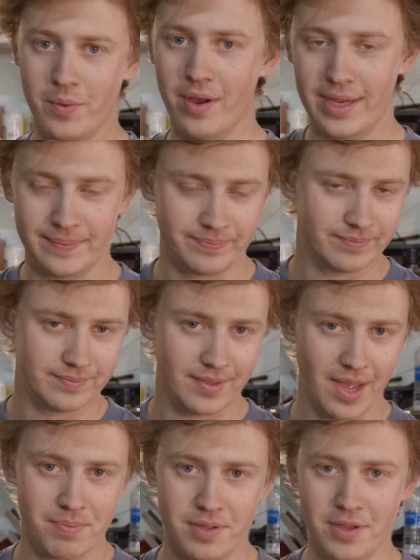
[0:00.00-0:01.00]
you want,
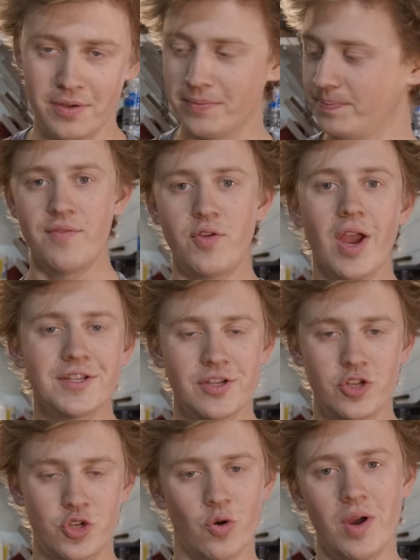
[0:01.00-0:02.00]
up to you. If you guys
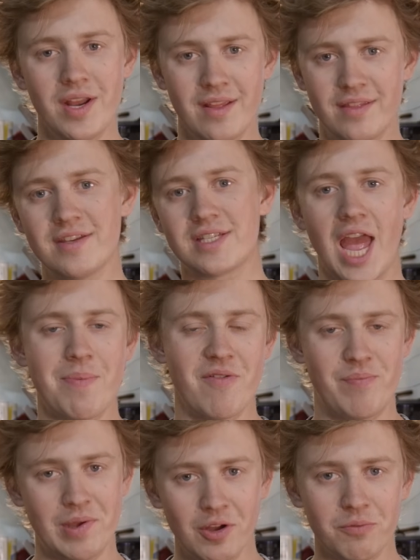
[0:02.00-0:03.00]
enjoyed this type
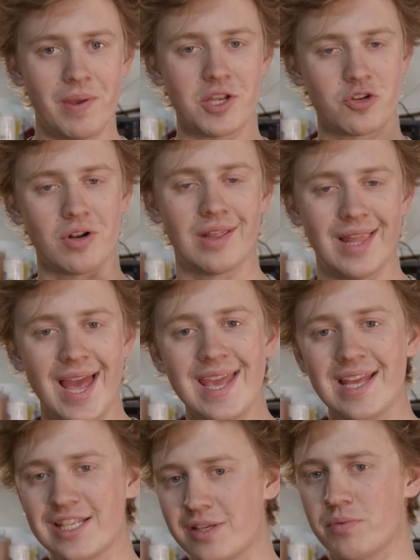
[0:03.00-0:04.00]
of build, make sure to
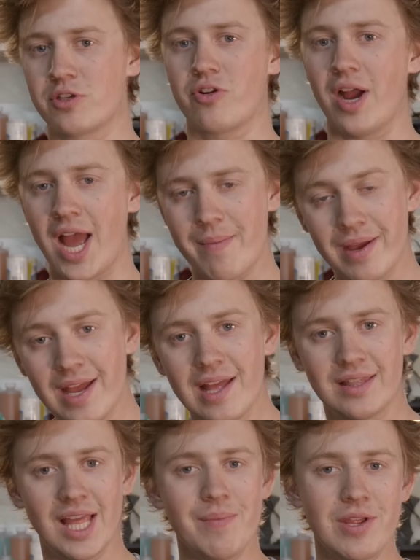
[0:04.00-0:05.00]
like and subscribe.
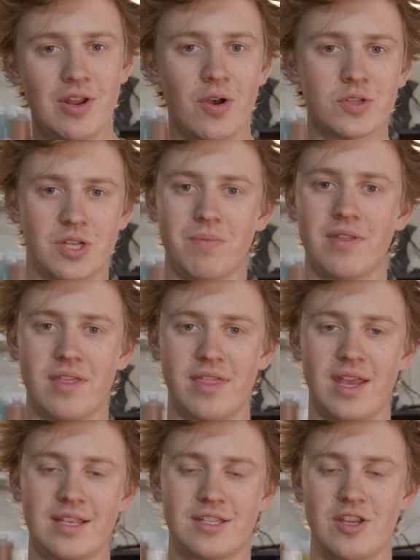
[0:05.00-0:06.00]
Let me know some of the
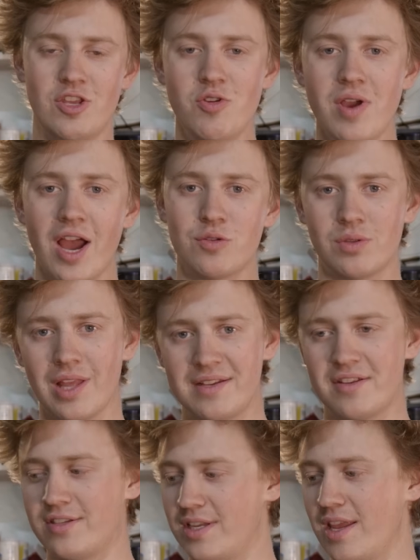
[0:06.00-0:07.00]
things that you guys would
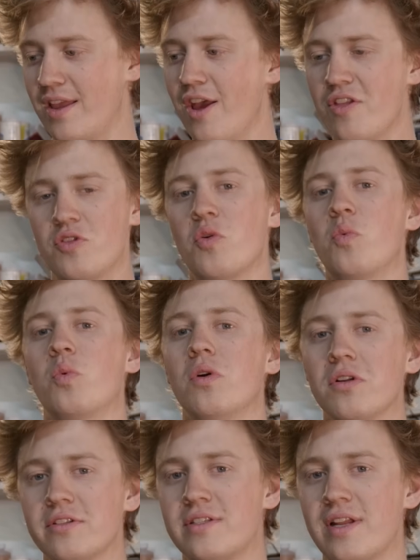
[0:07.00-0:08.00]
like to see the
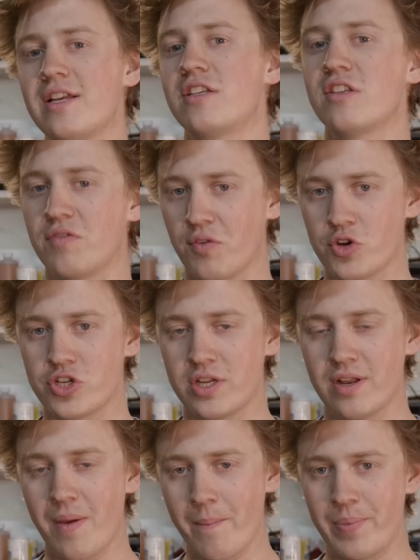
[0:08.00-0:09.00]
world's nicest
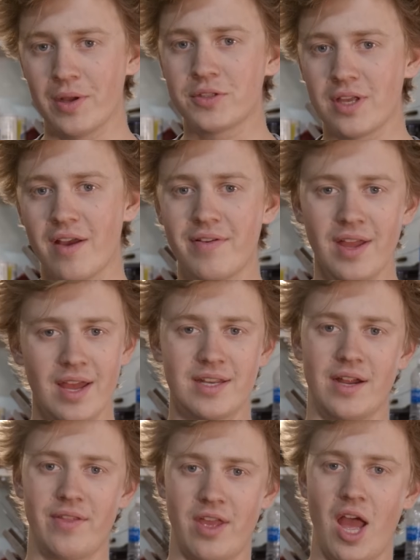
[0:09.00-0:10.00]
version built of
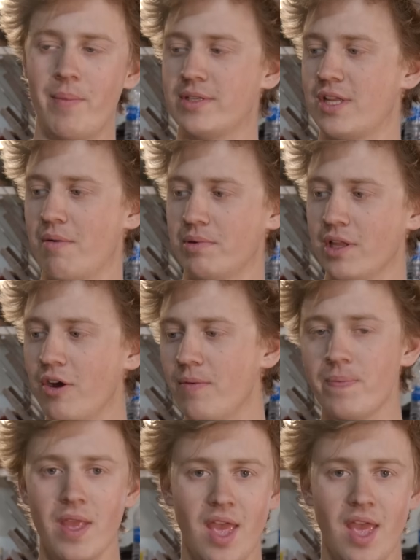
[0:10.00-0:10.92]
down in the comments down below.